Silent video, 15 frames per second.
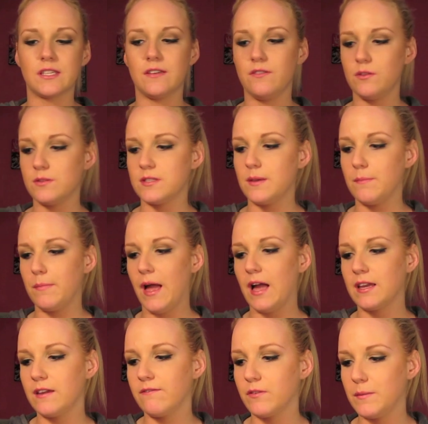give you some
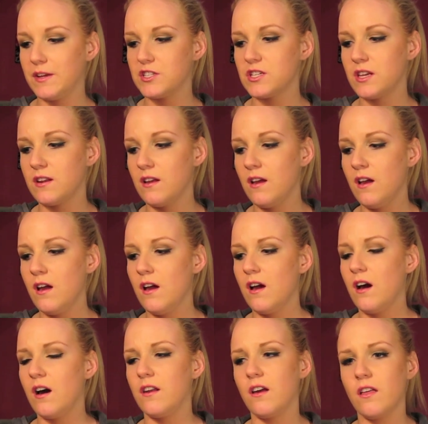back information
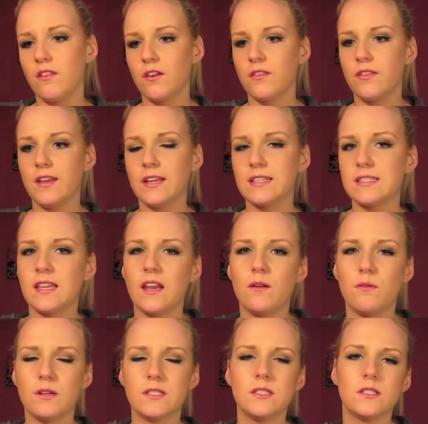on other things that I
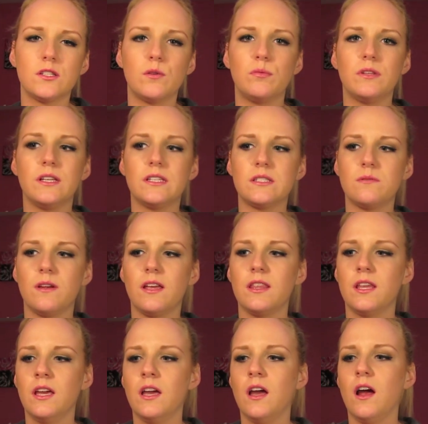wasn't so pleased with.
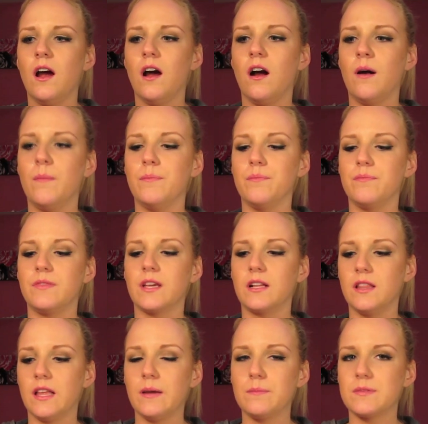The
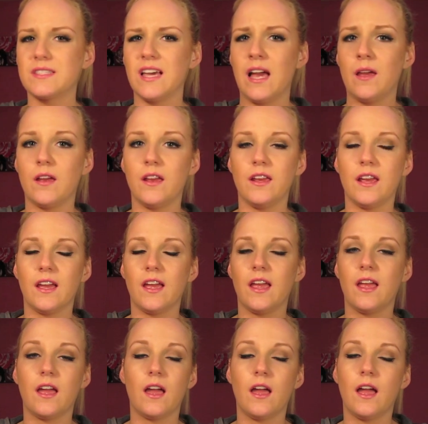clips, I
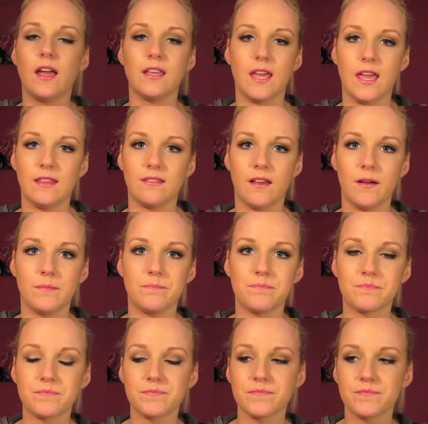hate them.
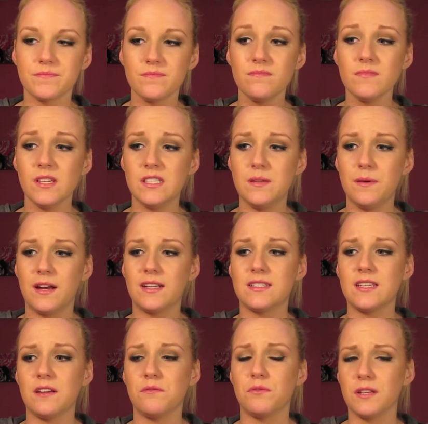To be
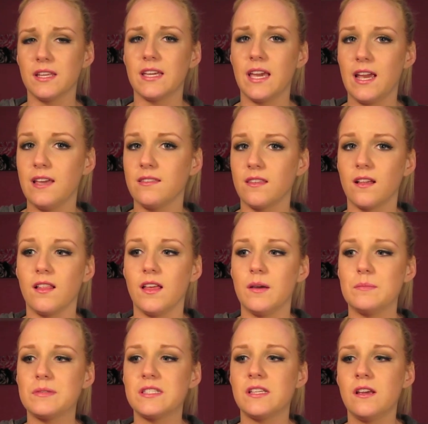honest, I really hate the
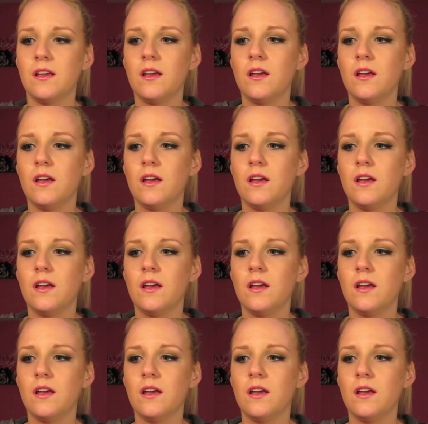clips.